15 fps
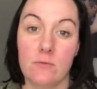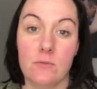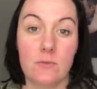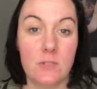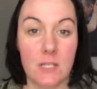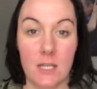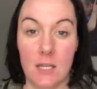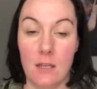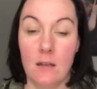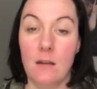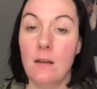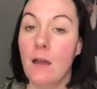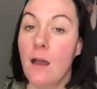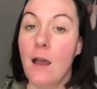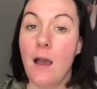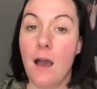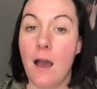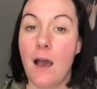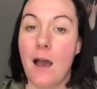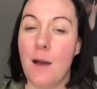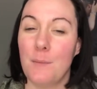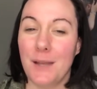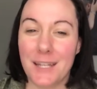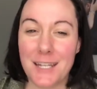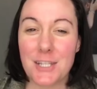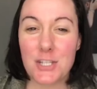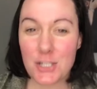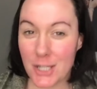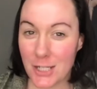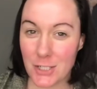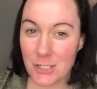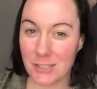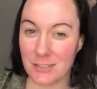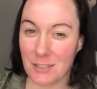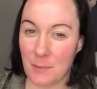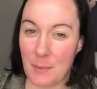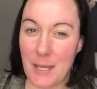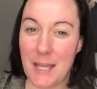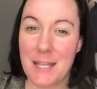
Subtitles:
routine. And it's changed a little bit.